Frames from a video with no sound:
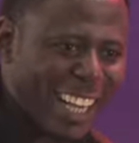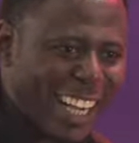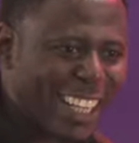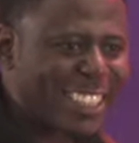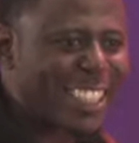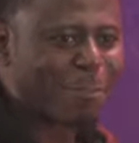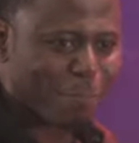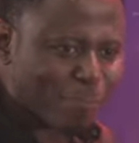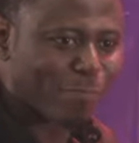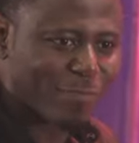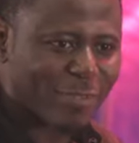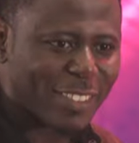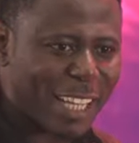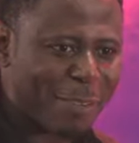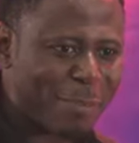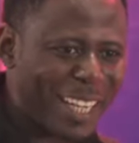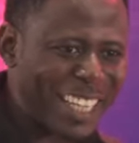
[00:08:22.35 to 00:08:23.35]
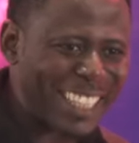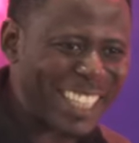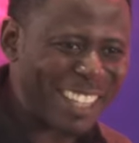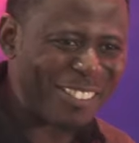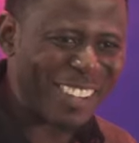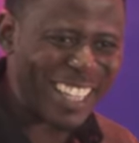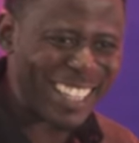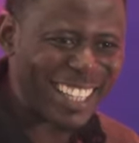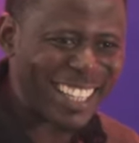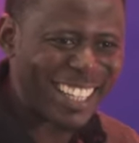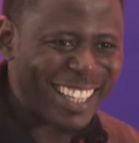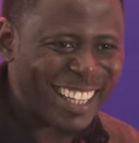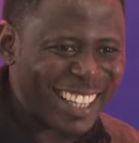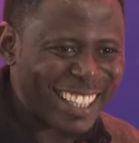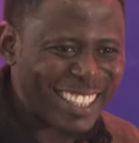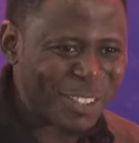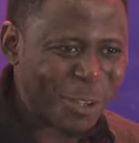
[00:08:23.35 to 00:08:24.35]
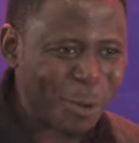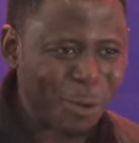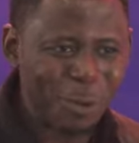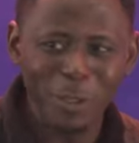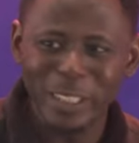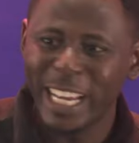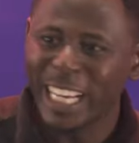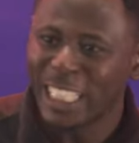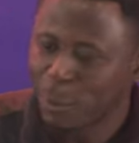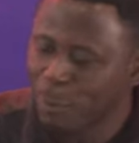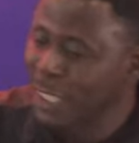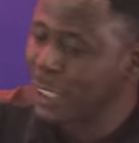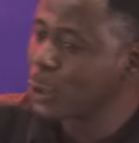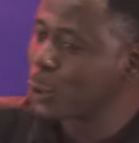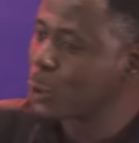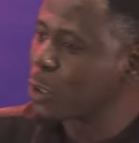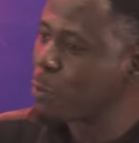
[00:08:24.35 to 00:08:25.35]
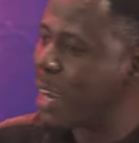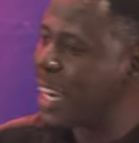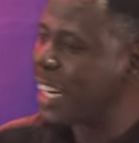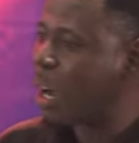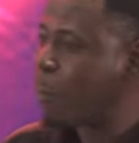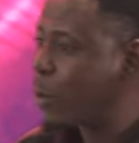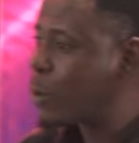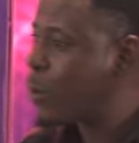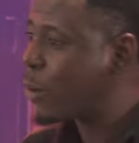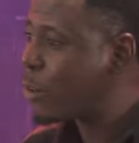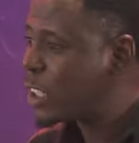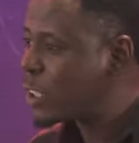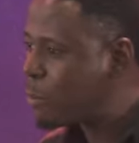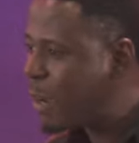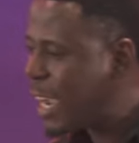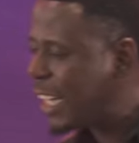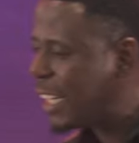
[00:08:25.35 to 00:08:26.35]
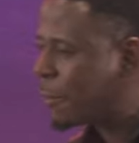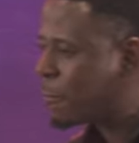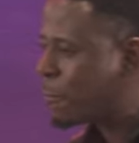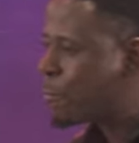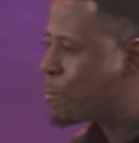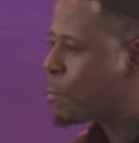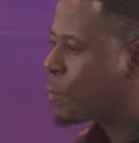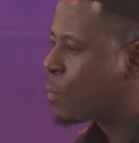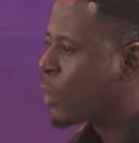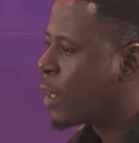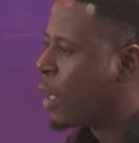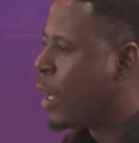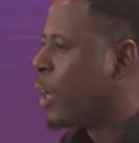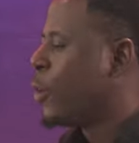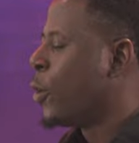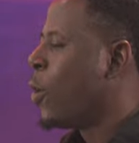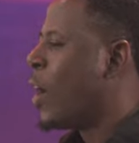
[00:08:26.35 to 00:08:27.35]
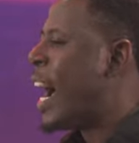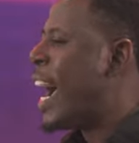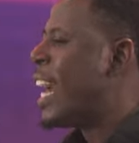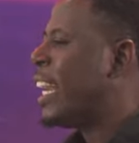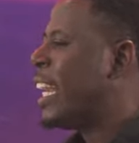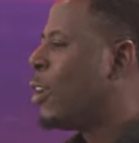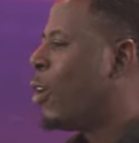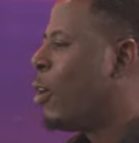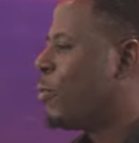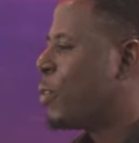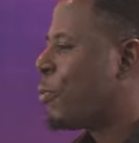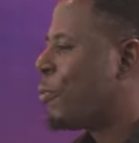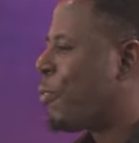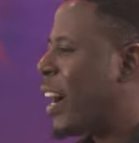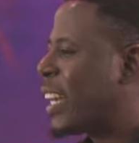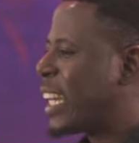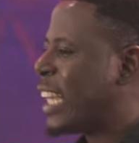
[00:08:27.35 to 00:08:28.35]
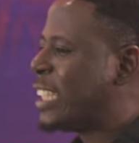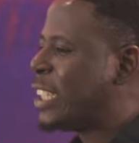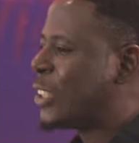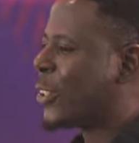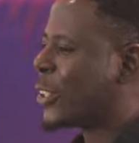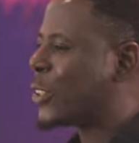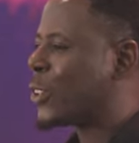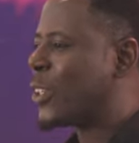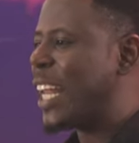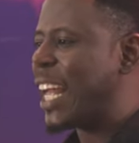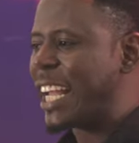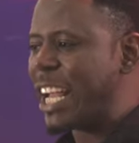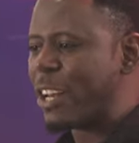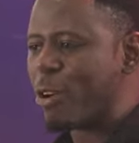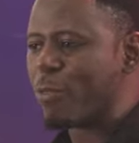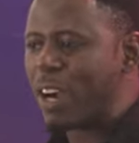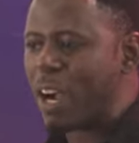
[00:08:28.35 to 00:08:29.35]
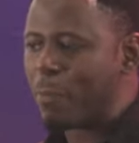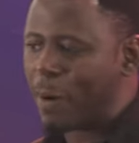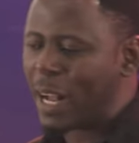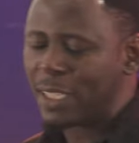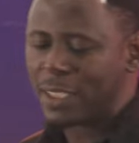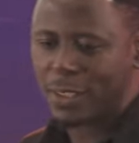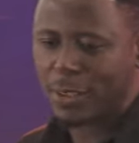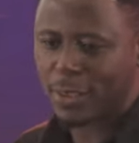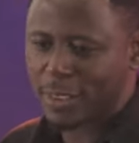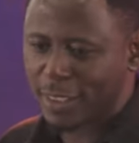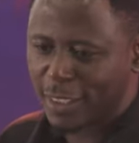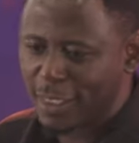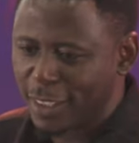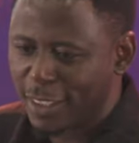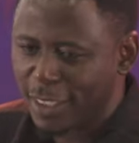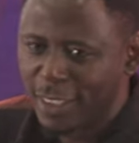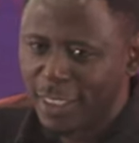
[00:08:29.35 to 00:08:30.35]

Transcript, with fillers: I say, Amen, amen. So they expect you to smile now, but you are not smiling. You know, I love the fact that Jesus is not like any of our pastors.